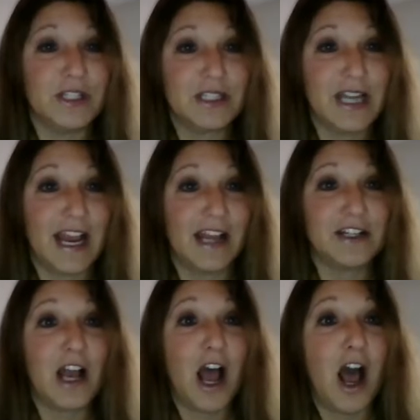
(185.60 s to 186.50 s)
stand.
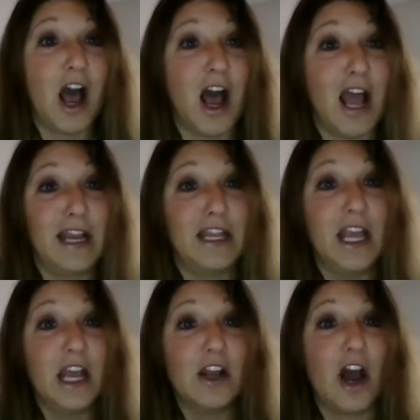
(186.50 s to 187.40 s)
I
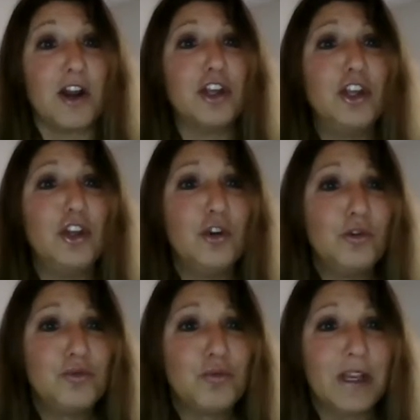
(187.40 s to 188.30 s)
got a
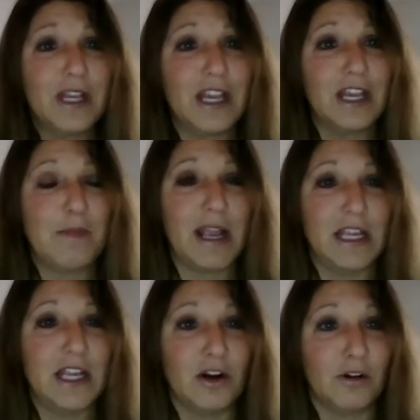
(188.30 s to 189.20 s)
huge ringing in my
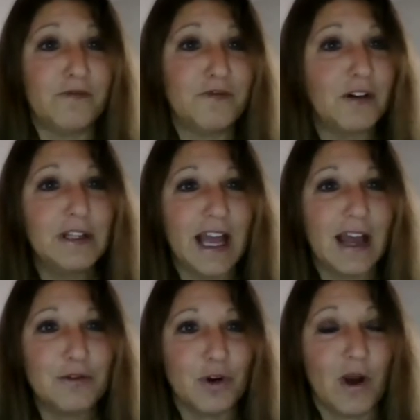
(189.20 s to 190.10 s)
ear, very
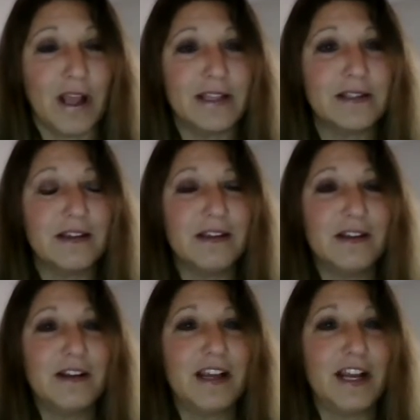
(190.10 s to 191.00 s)
loud noise.
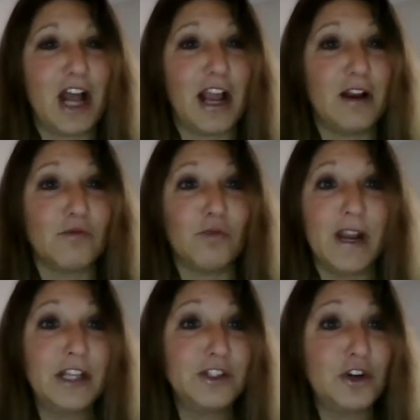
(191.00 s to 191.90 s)
And I
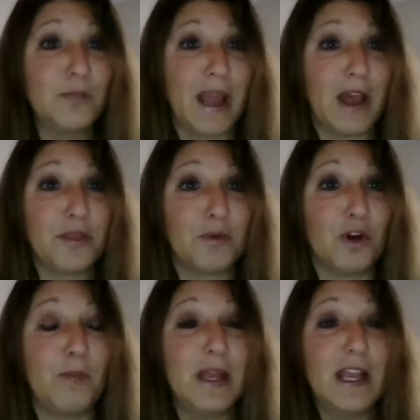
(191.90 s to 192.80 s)
ran into her
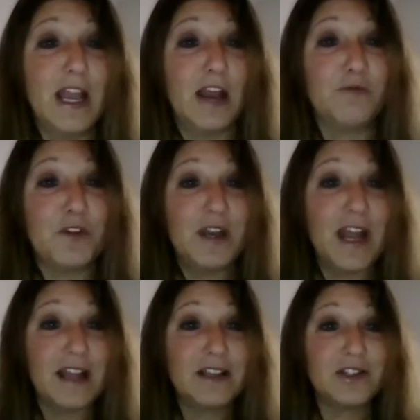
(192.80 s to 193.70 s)
bathroom. And for the
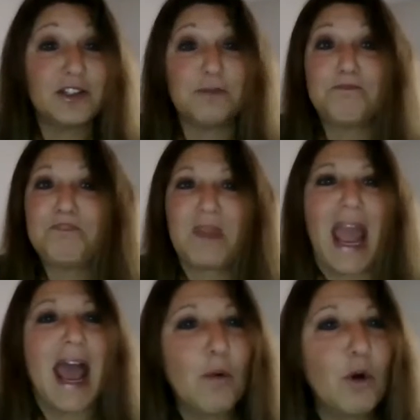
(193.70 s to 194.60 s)
next
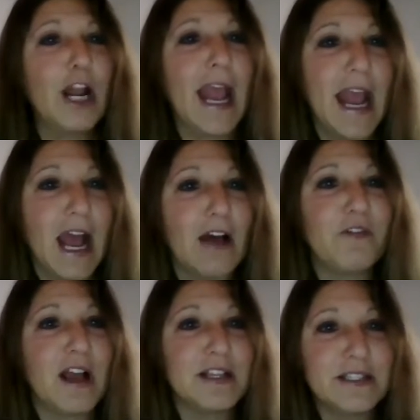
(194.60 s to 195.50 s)
hour and a half,
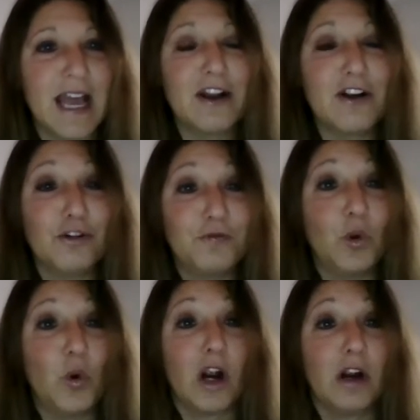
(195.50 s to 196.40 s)
I sat on her
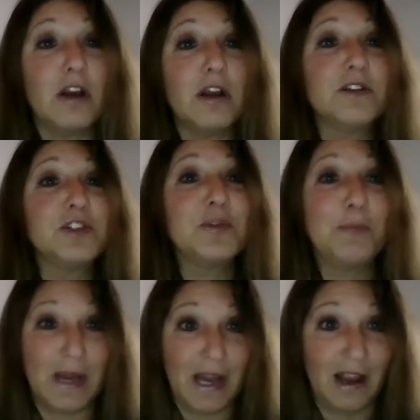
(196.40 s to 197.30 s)
floor
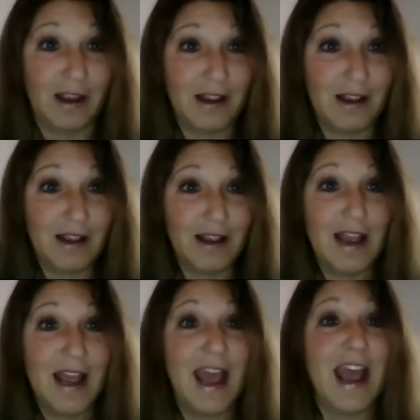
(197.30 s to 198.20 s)
spinning
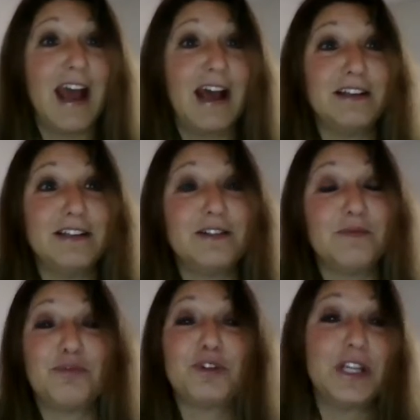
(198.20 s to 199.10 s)
and
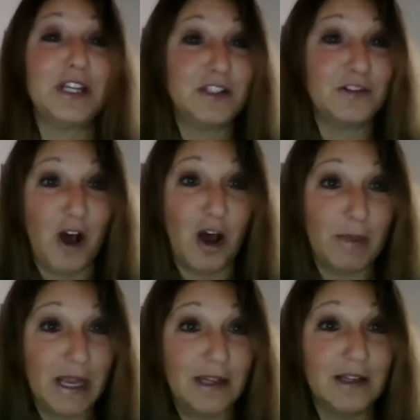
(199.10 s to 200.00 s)
proceeded to vomit.